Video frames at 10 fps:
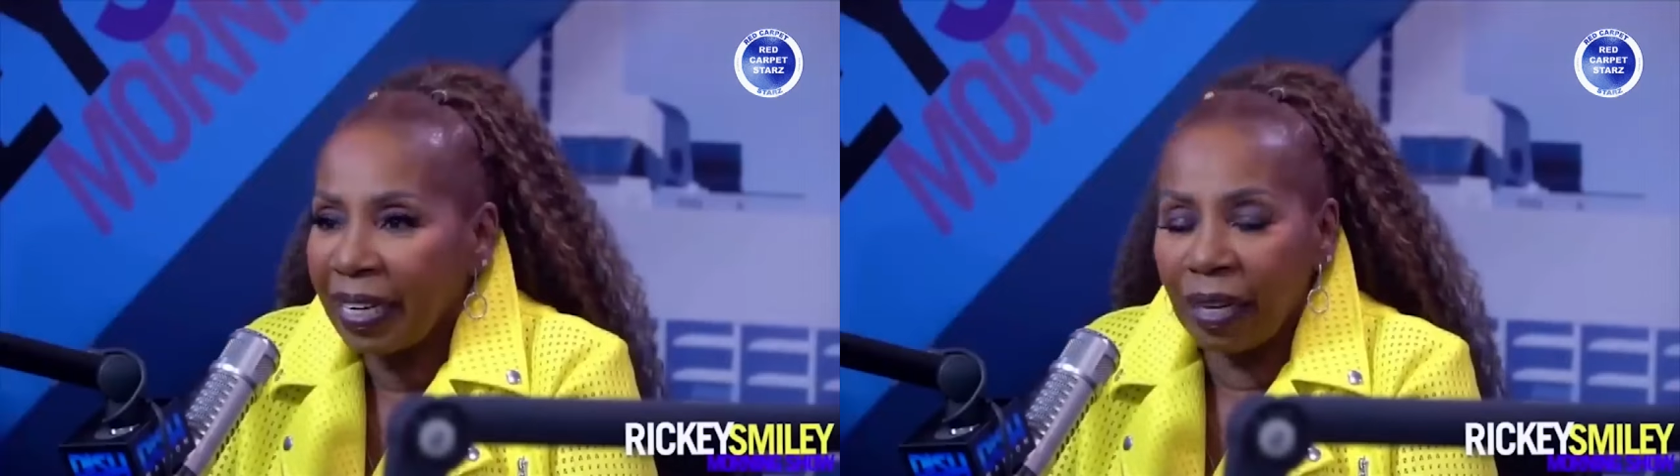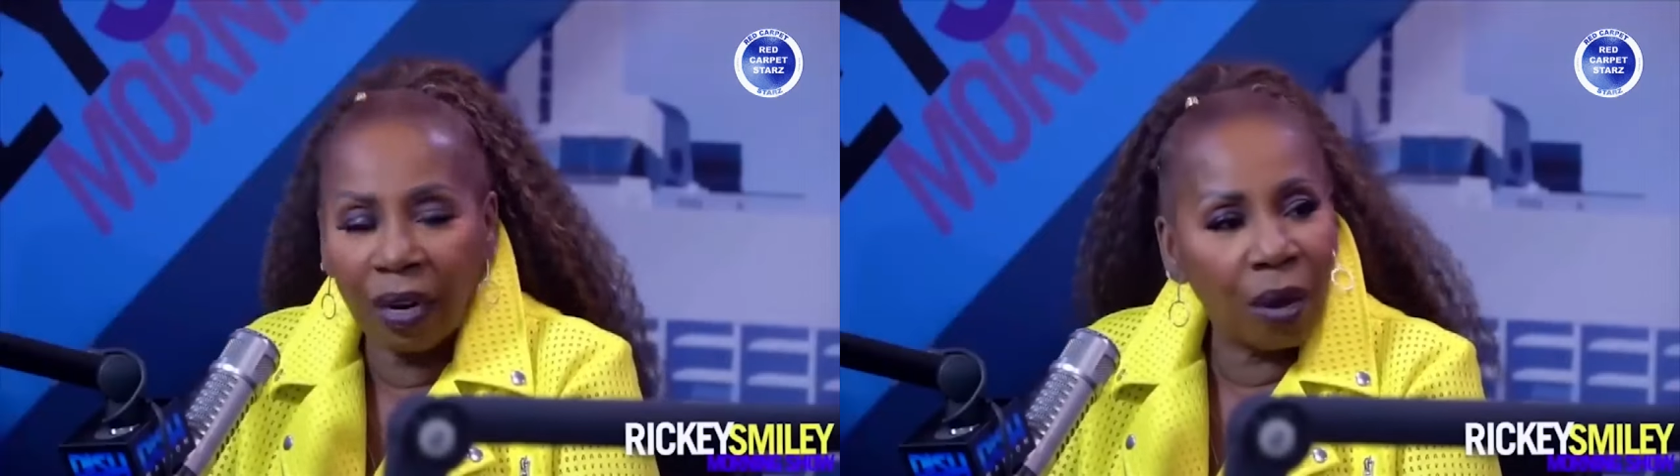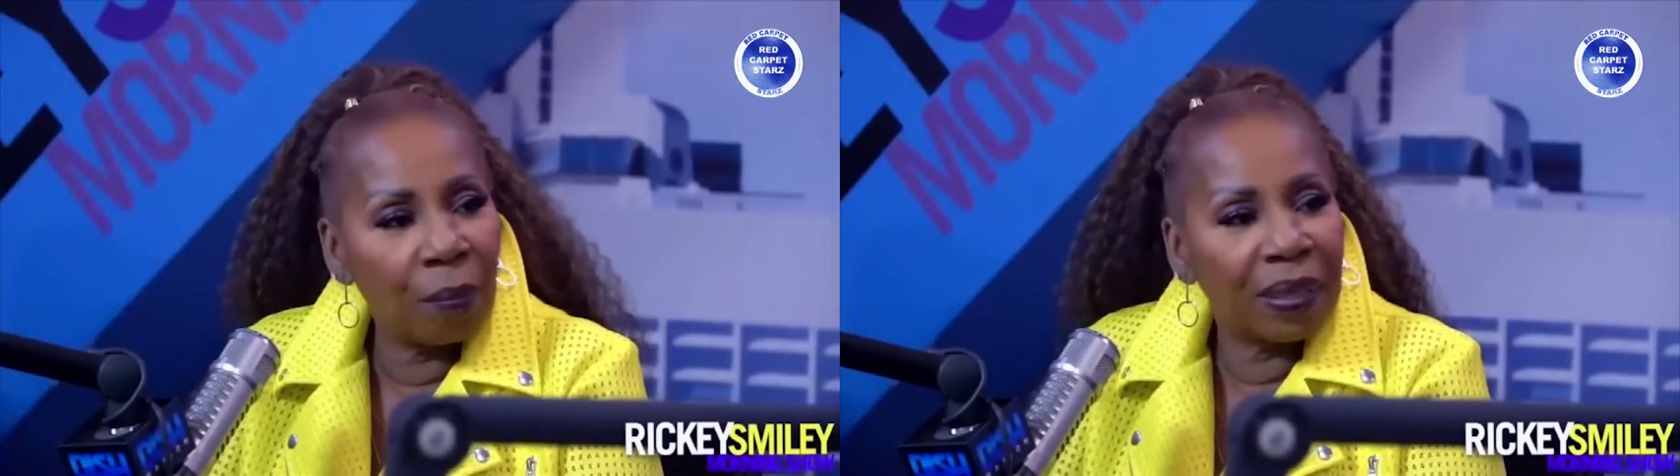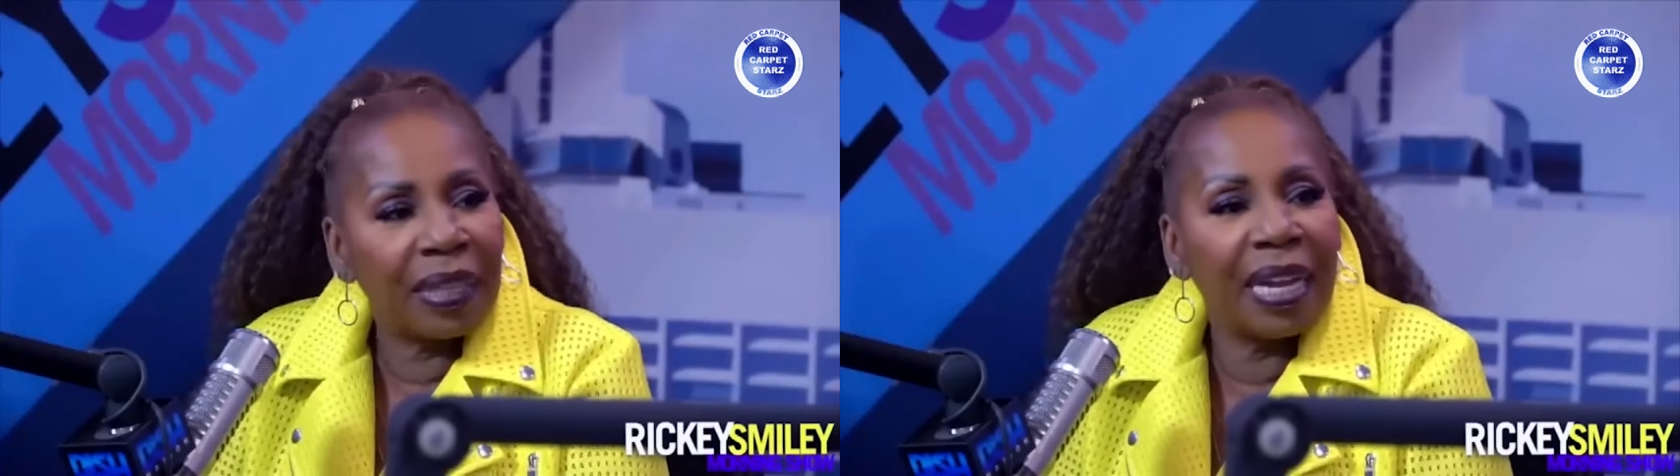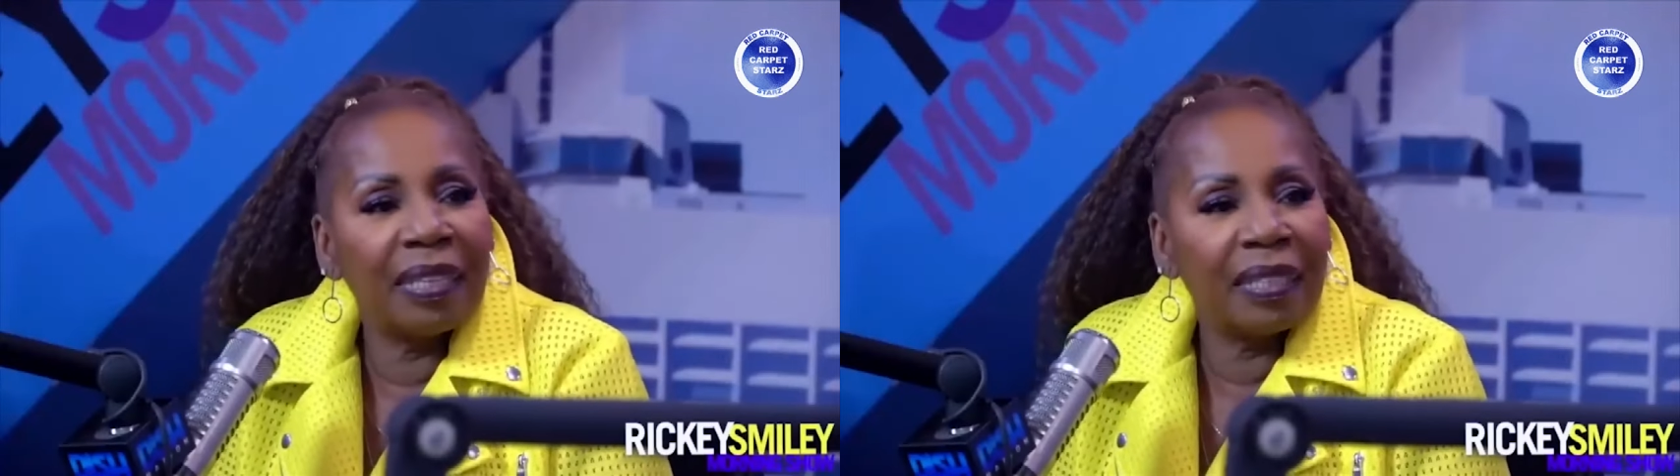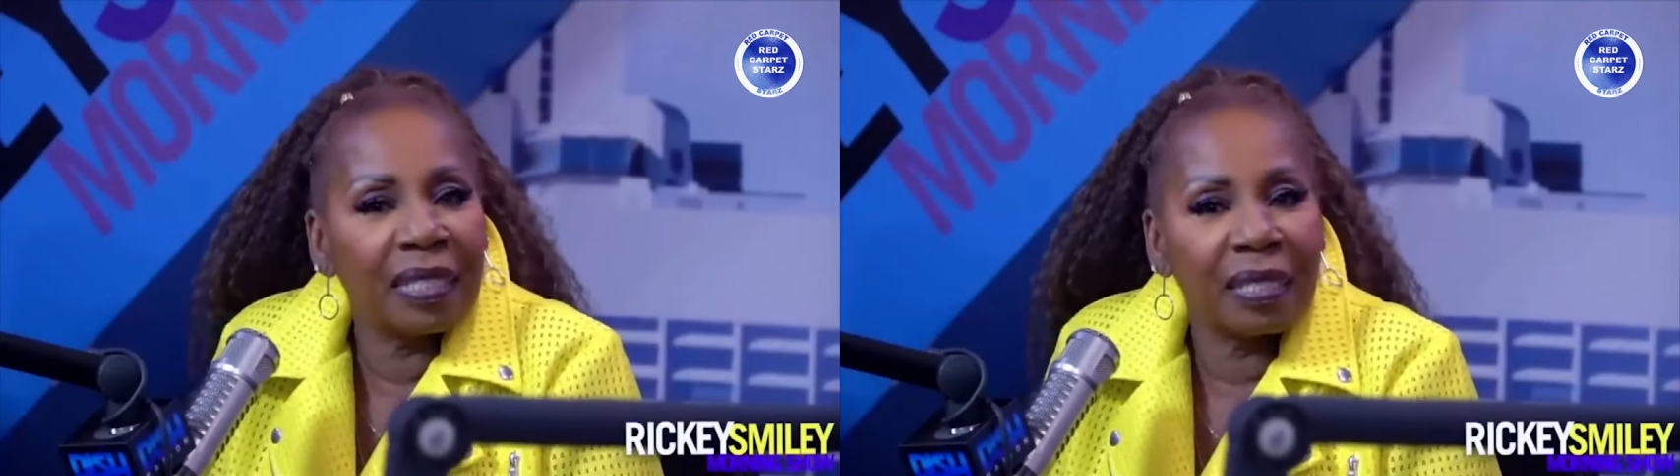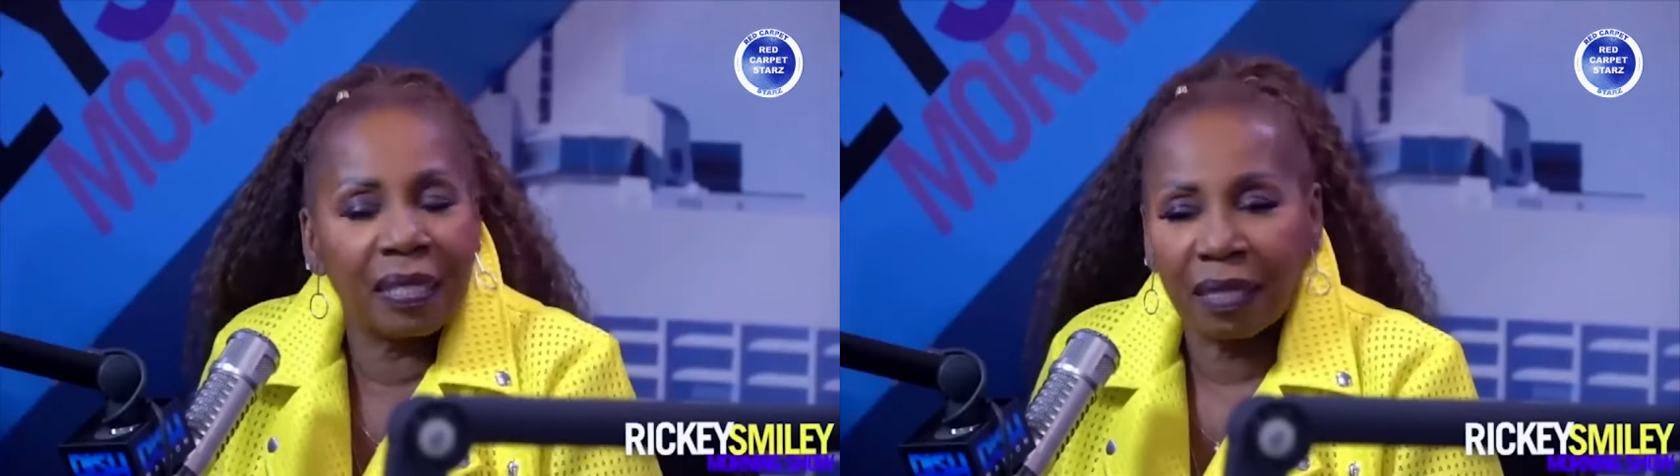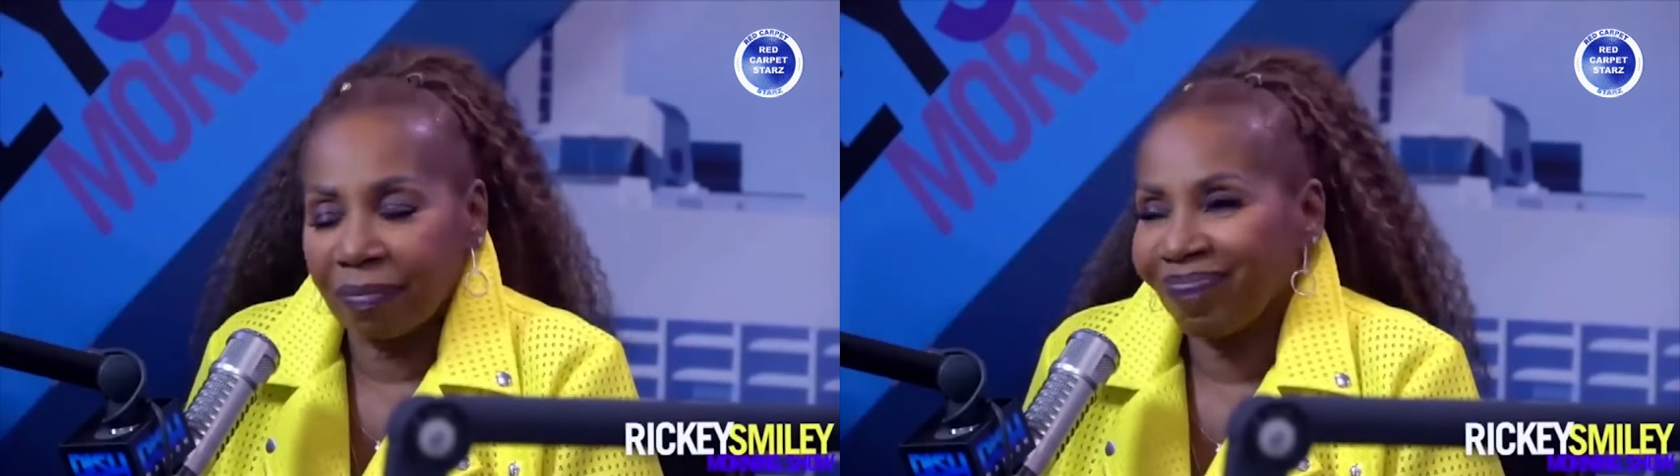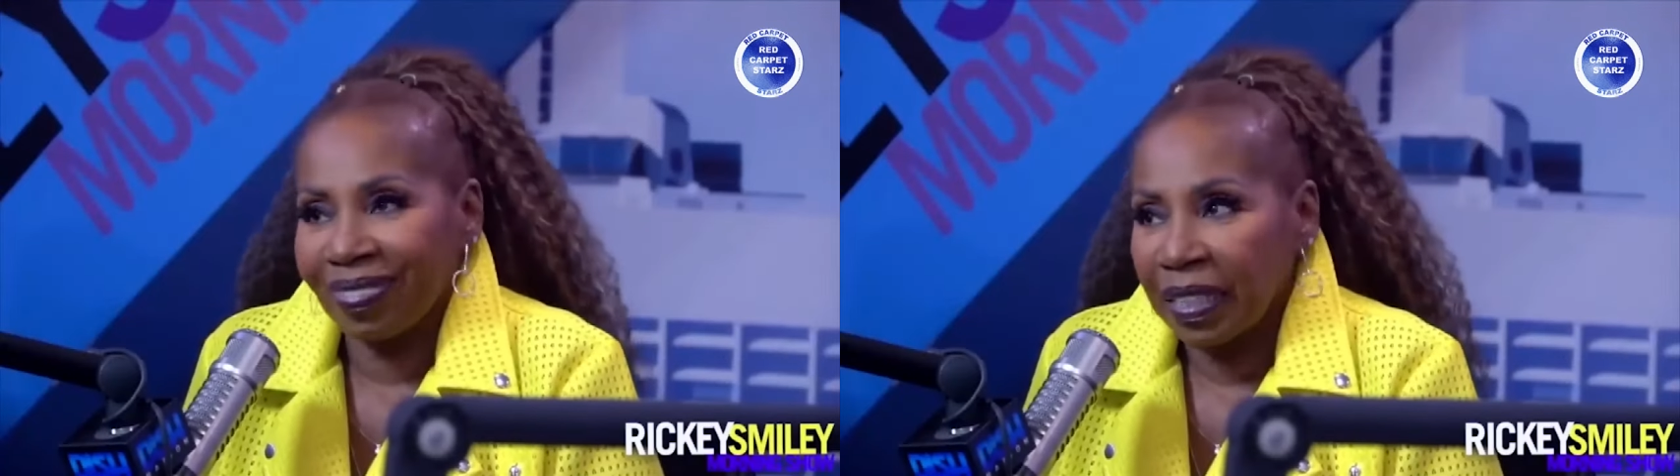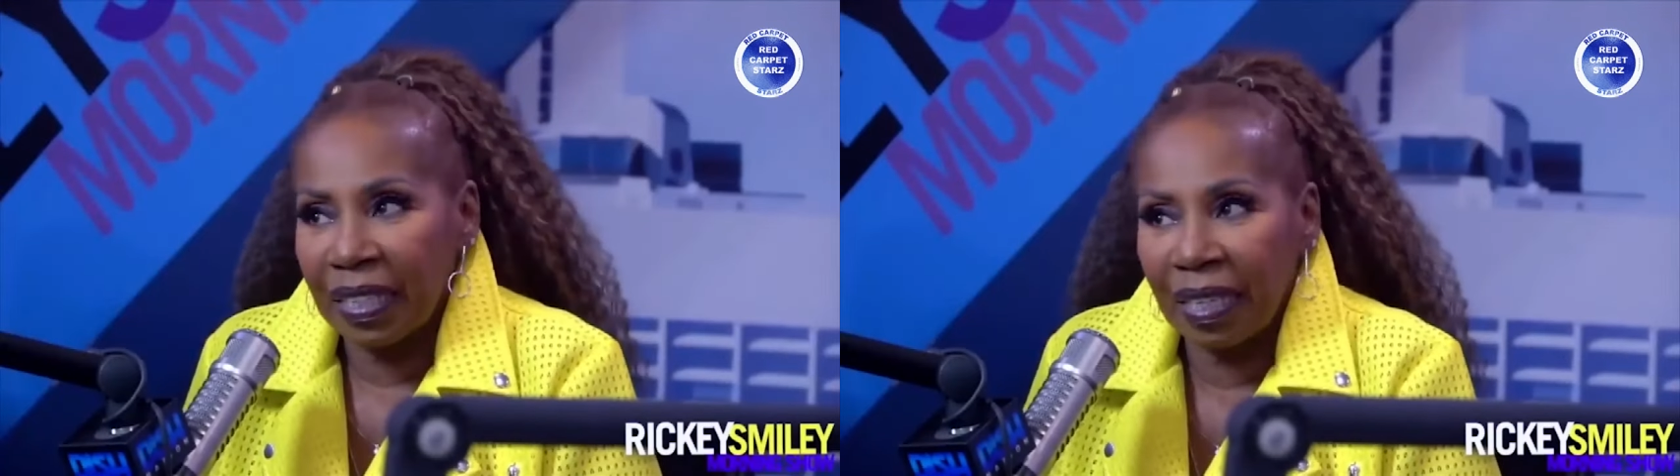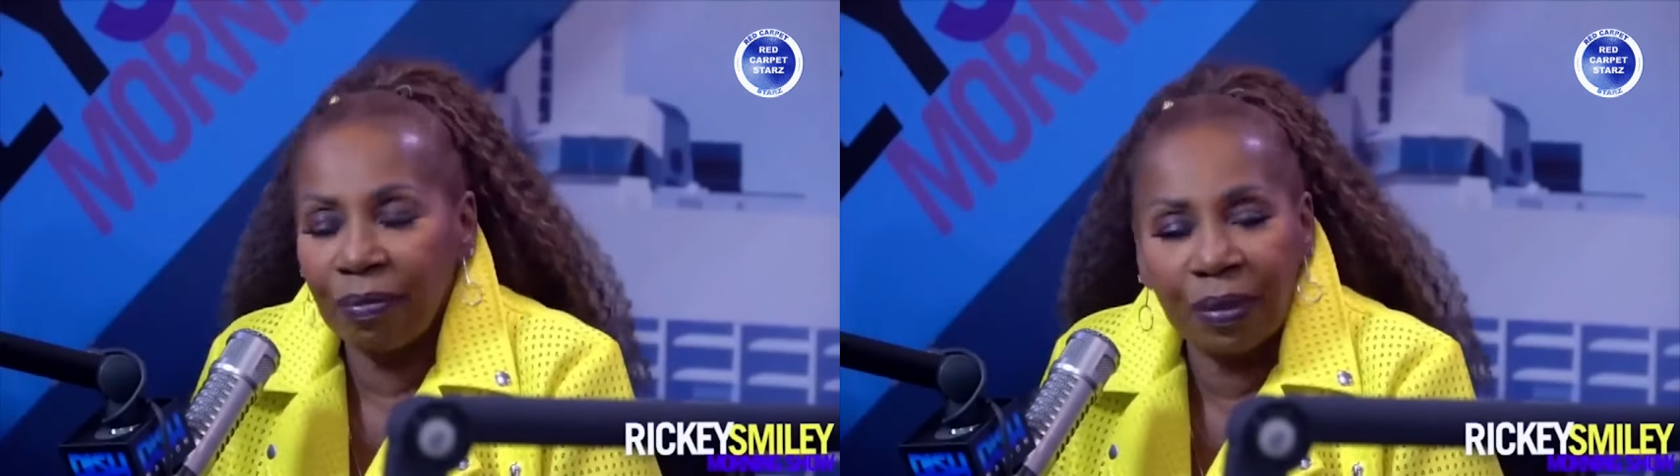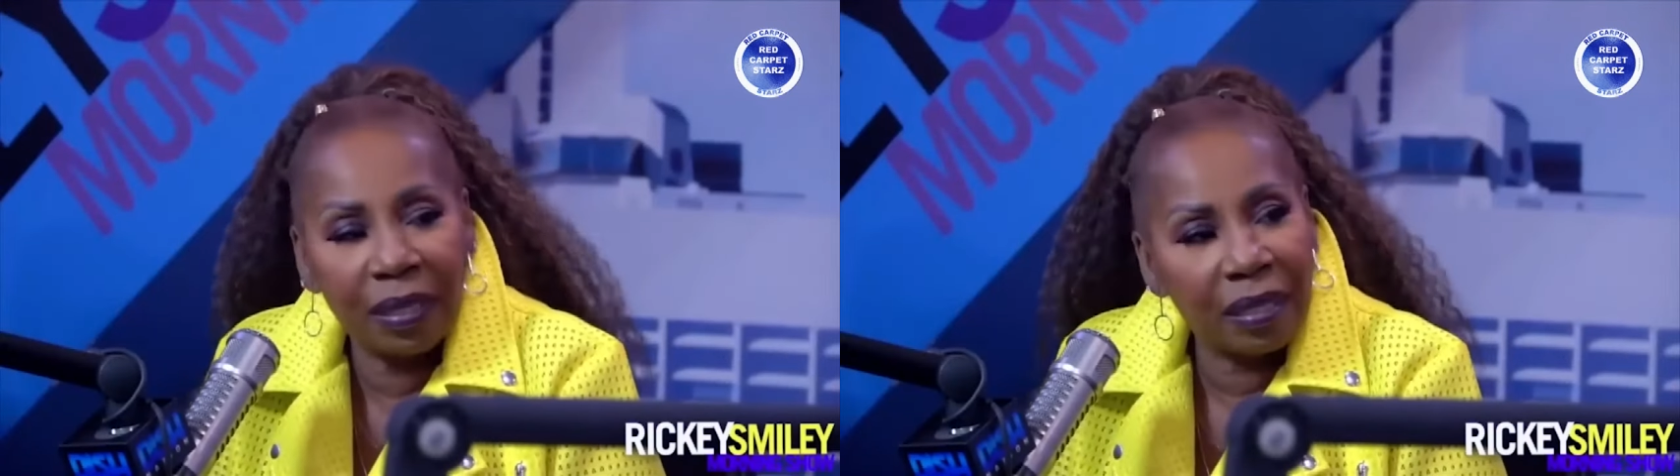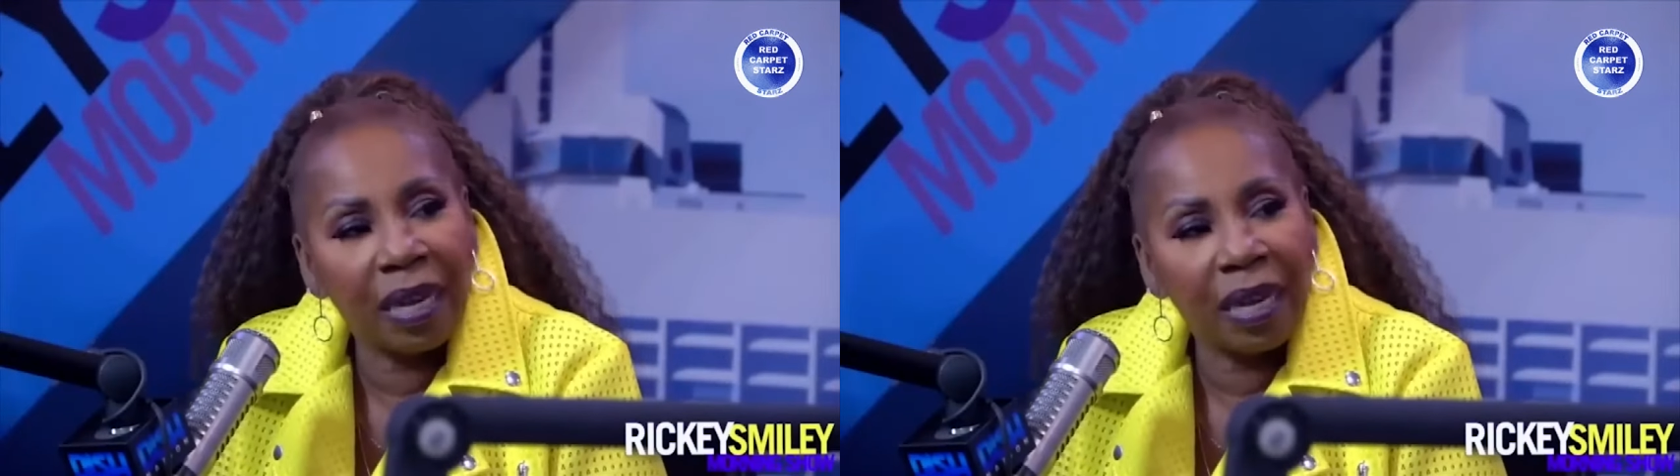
in your opinion? Please share your thoughts in